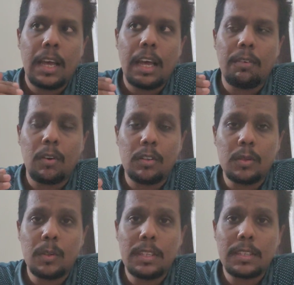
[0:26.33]
I have
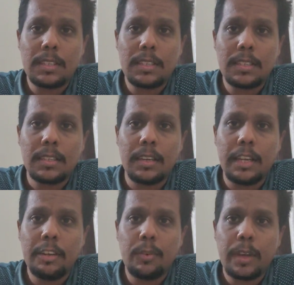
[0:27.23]
also discussed the
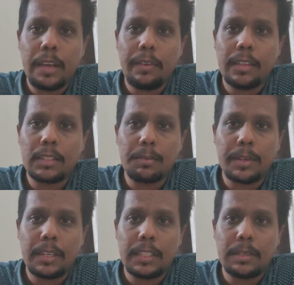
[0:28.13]
need for having
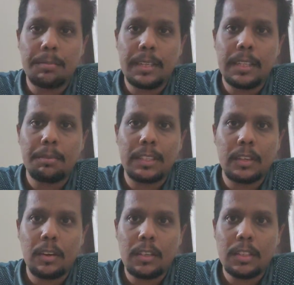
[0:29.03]
separate discipline, the
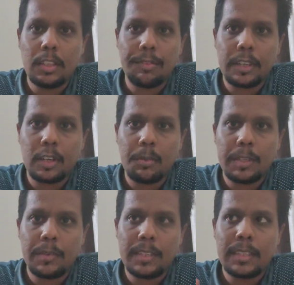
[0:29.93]
methodology of
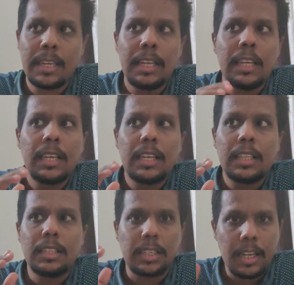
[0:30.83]
econometrics,
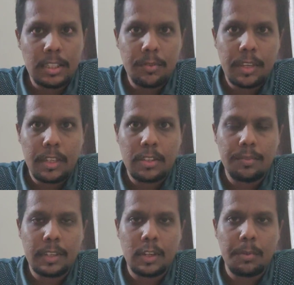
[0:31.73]
the classification
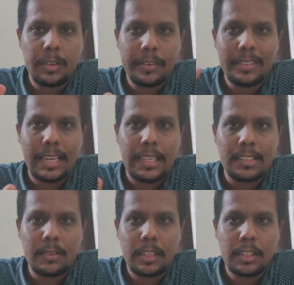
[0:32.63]
of econometrics, and
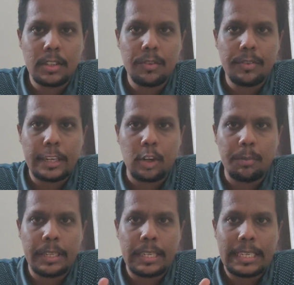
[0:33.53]
the structure of
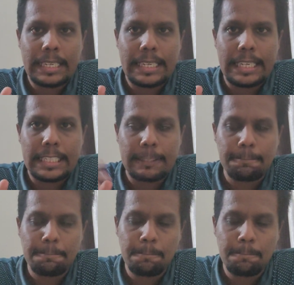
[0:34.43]
economic data.